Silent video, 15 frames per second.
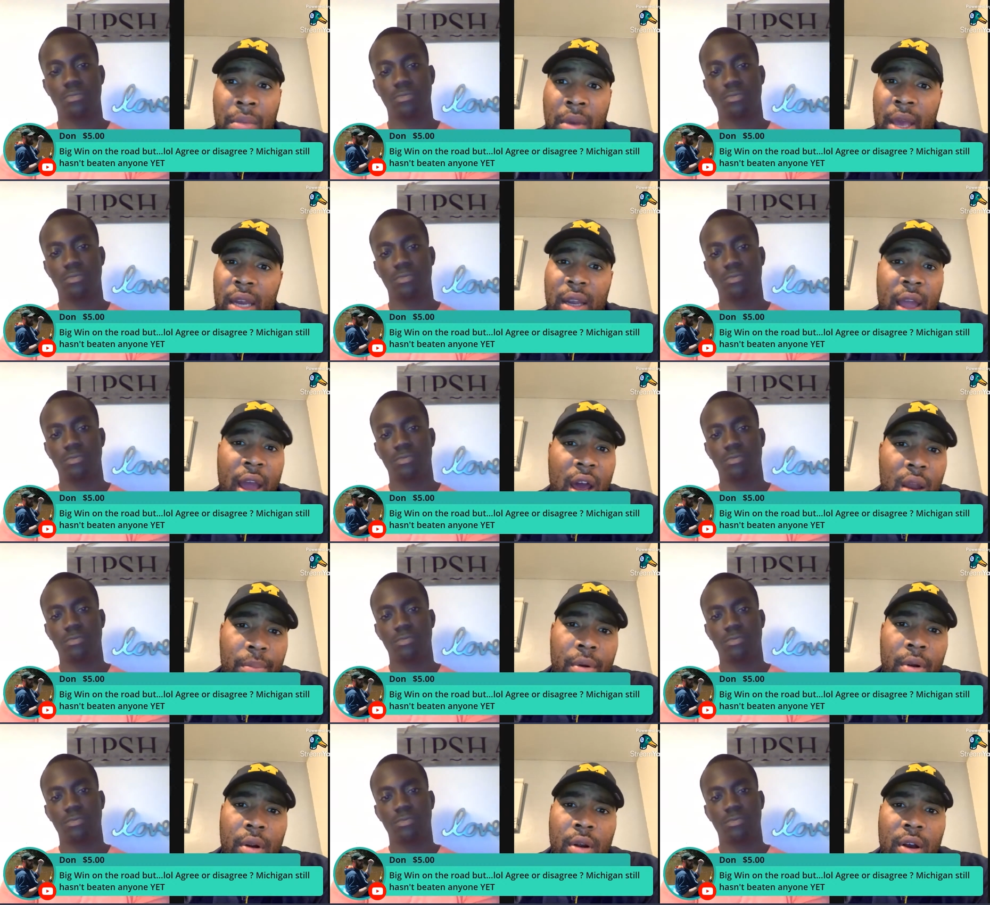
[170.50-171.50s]
Speaker 1: to me at the
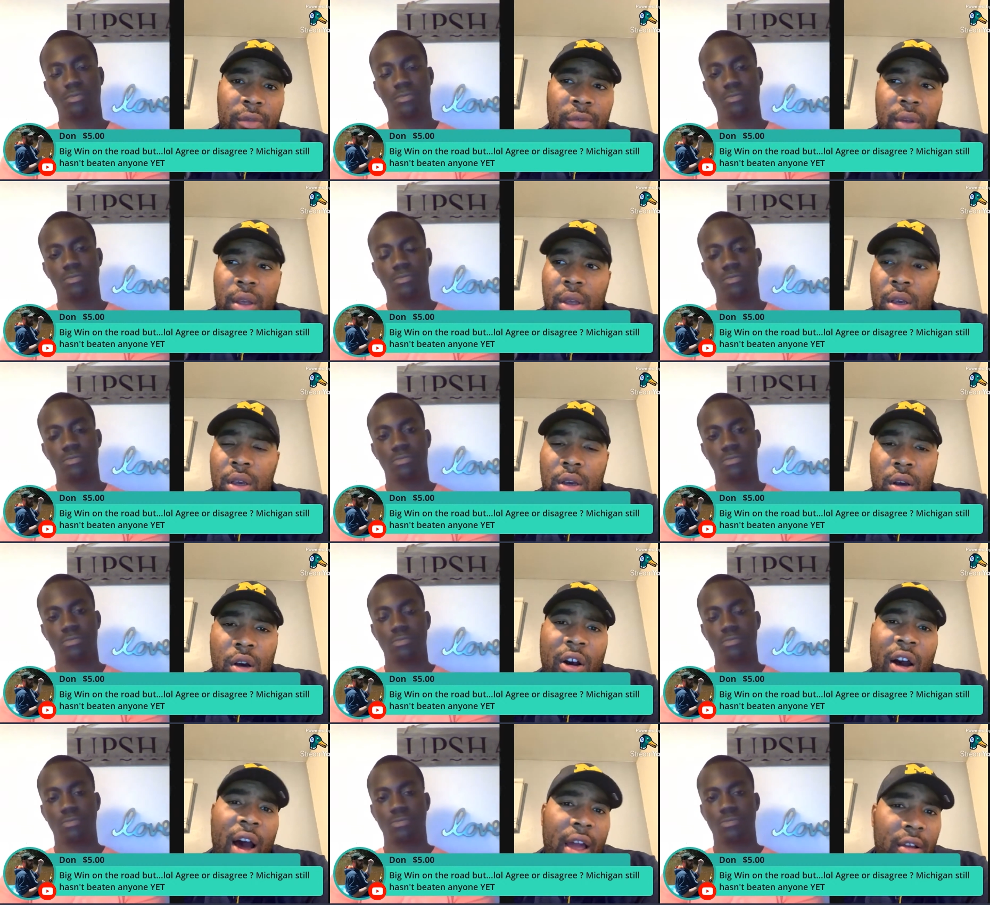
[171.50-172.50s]
caliber of
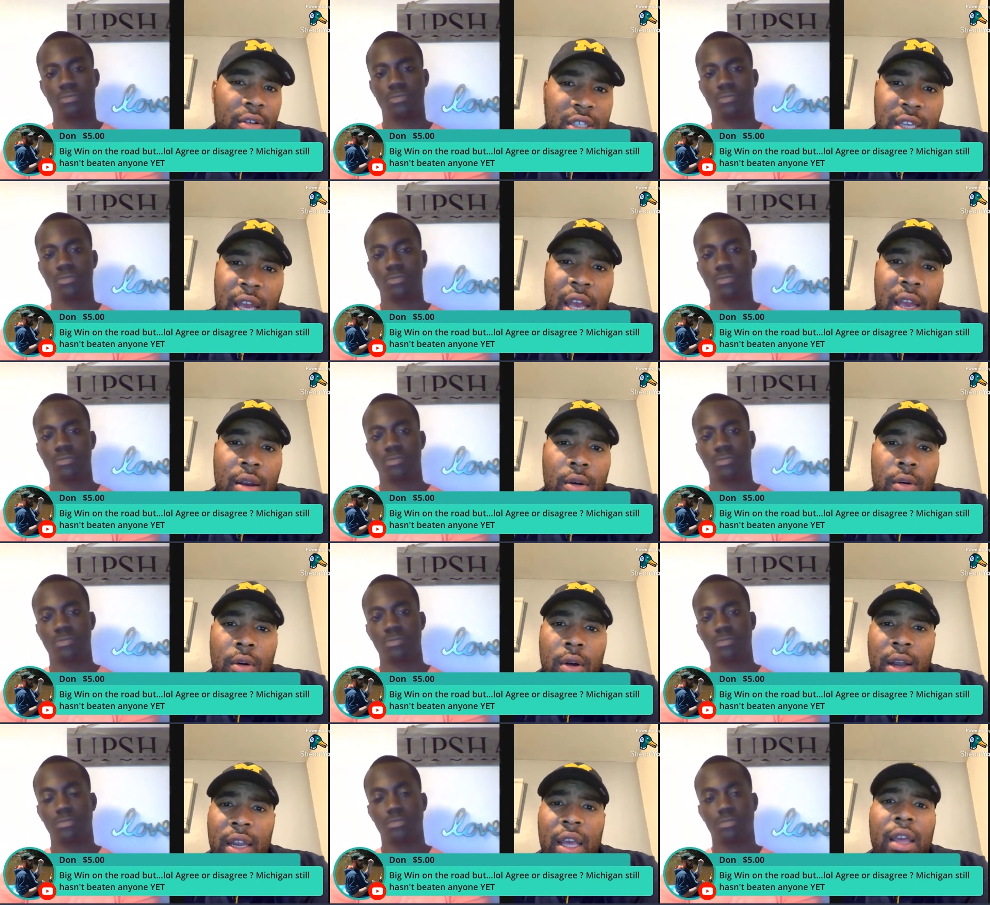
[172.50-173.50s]
Ohio State
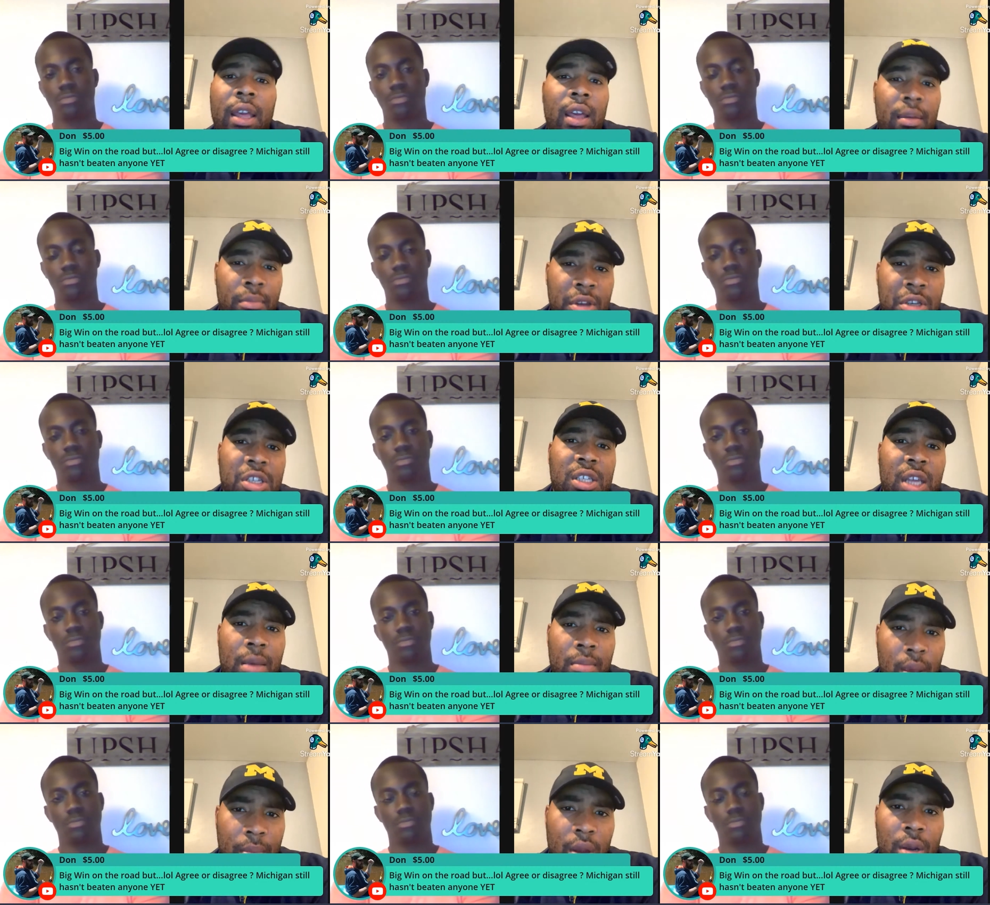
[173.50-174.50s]
or I think Michigan
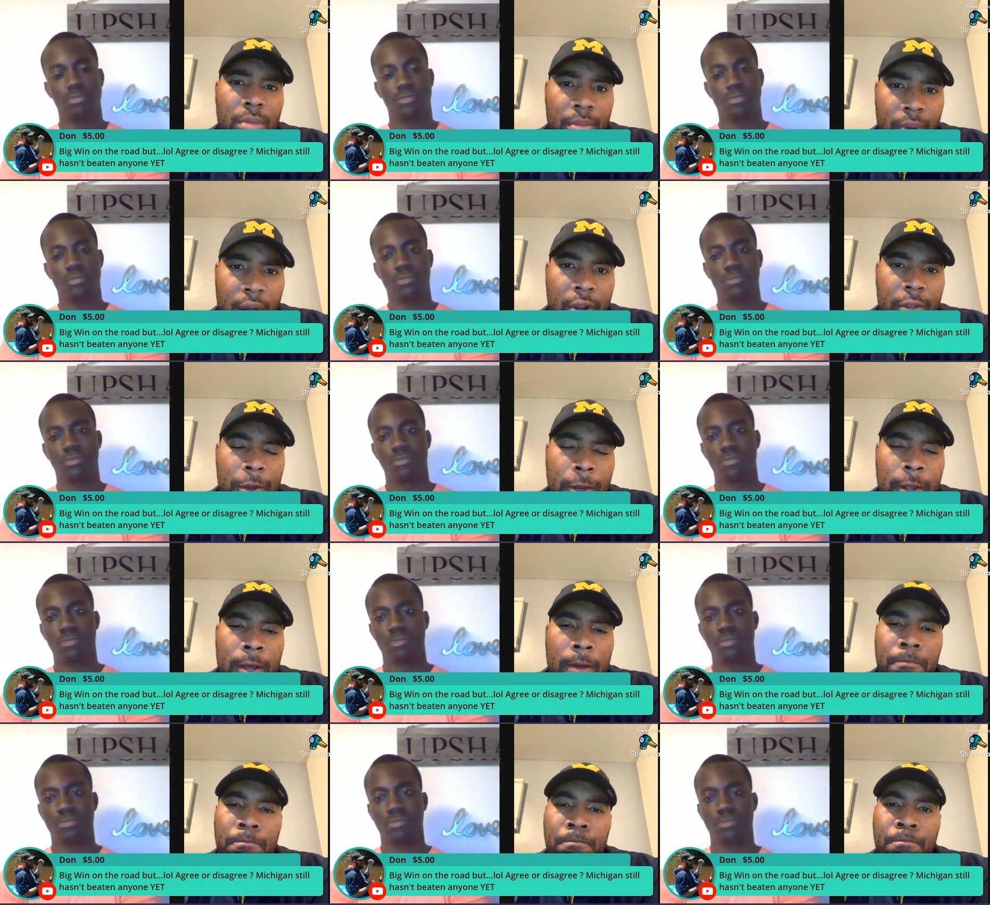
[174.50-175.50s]
State may be a little bit better than
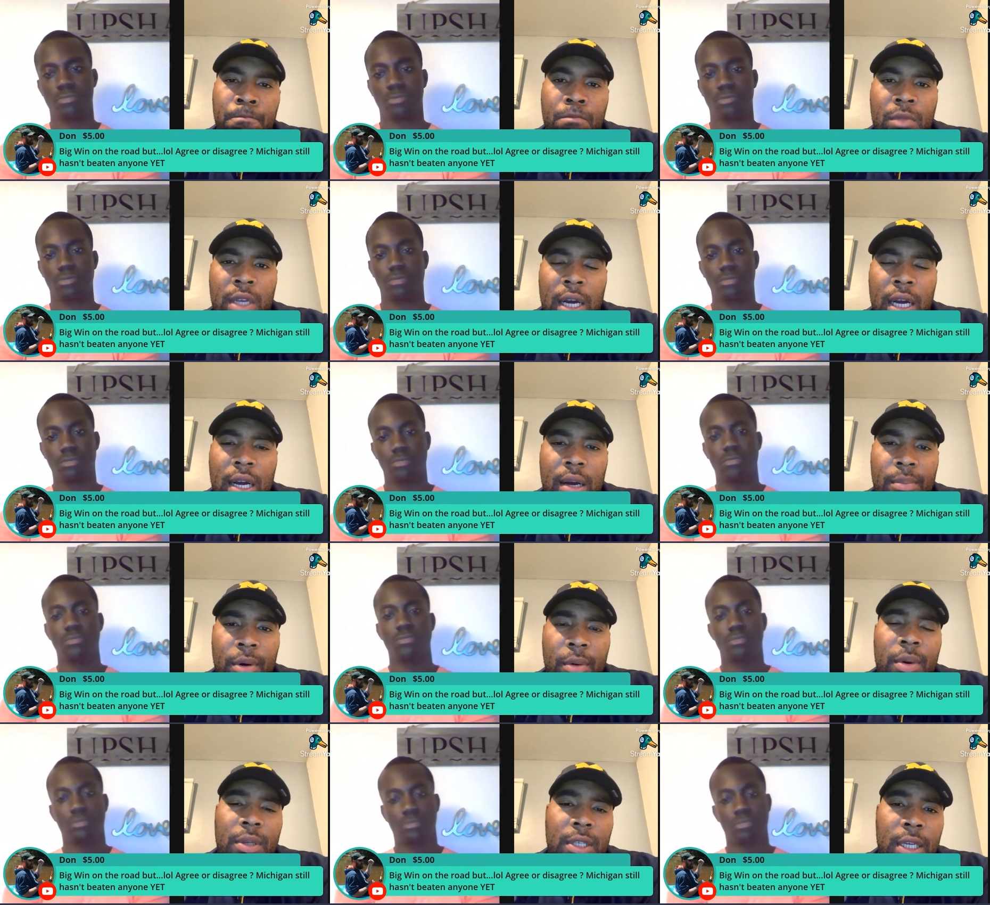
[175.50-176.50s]
them. Uh,
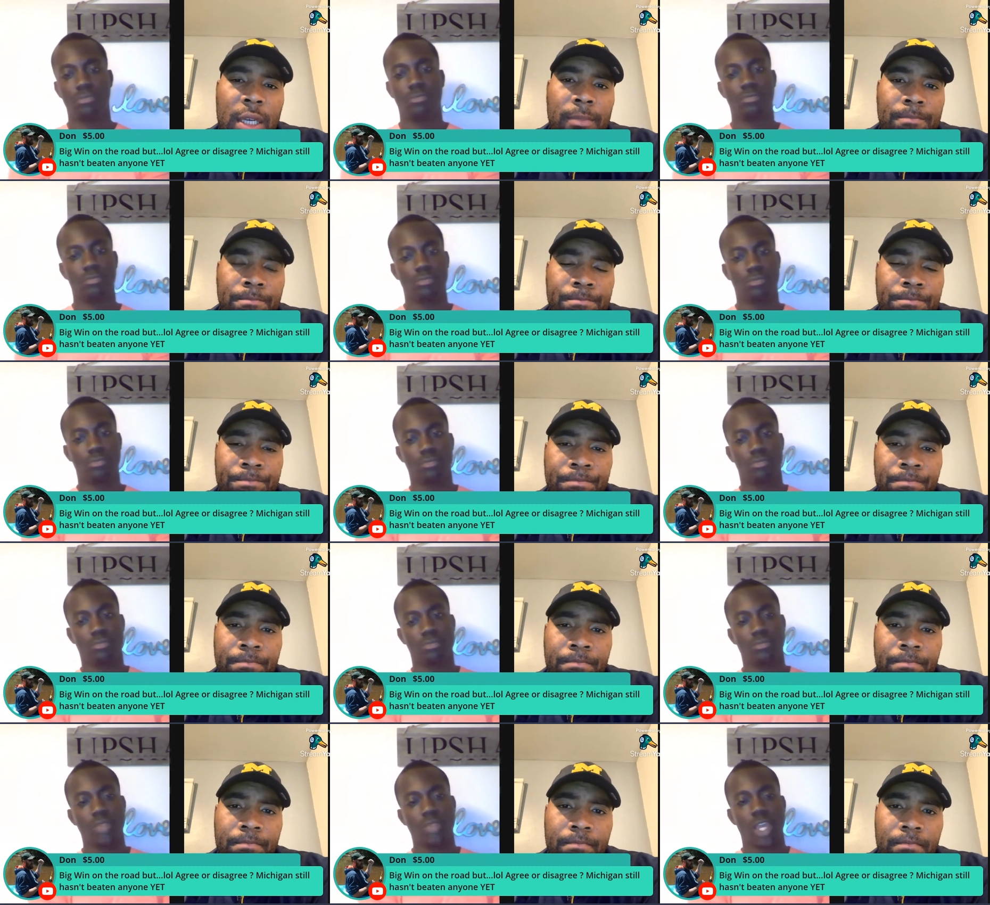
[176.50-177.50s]
but we'll
Speaker 2: see.
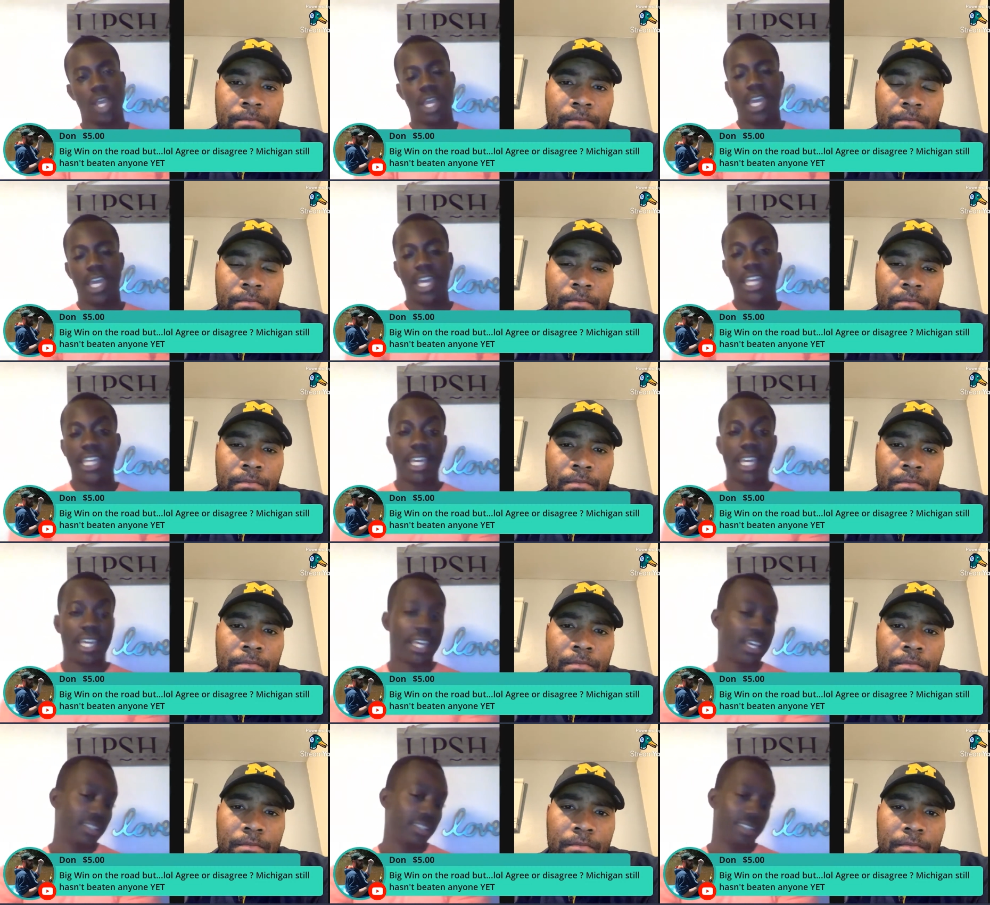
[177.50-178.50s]
Yeah,
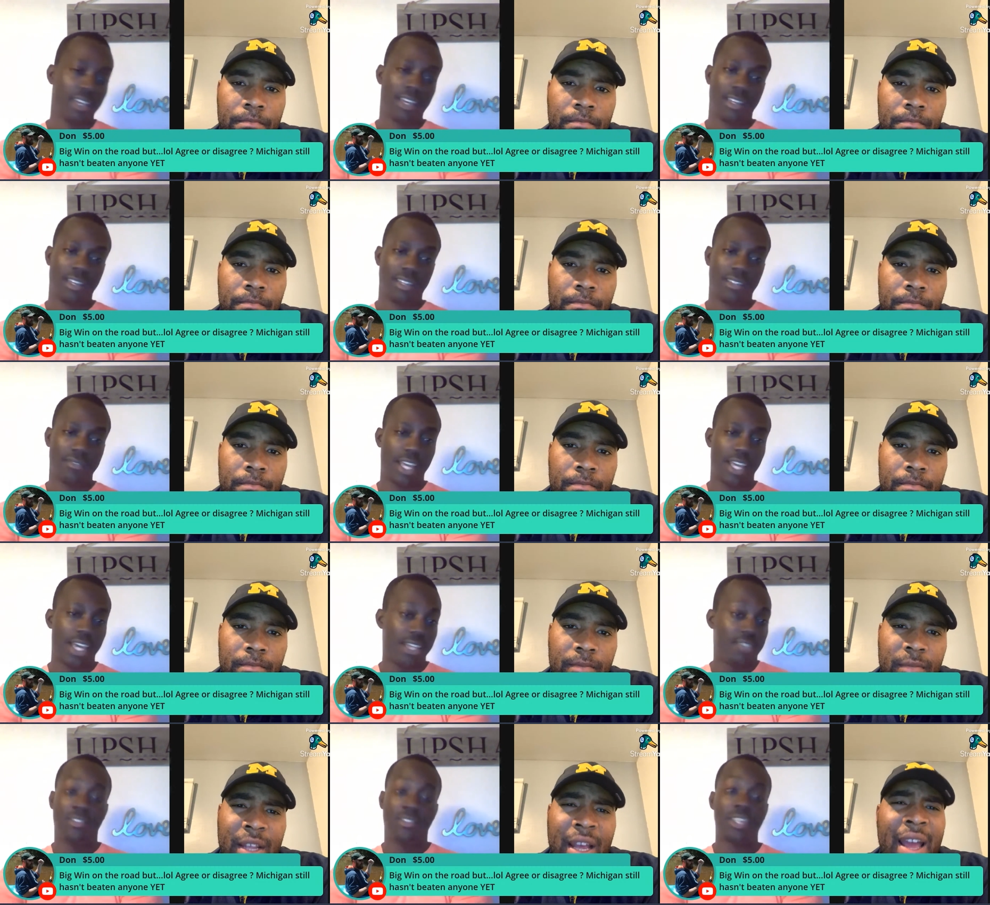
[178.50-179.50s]
I uh,
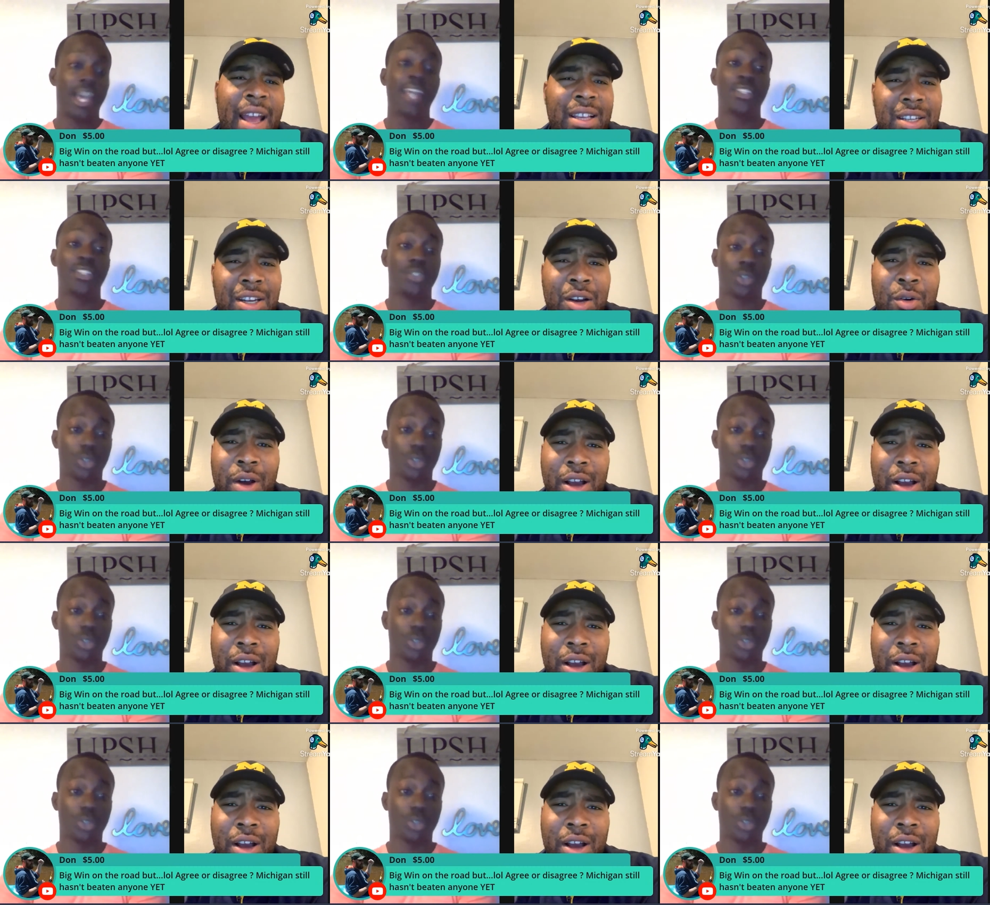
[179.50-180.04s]
I I just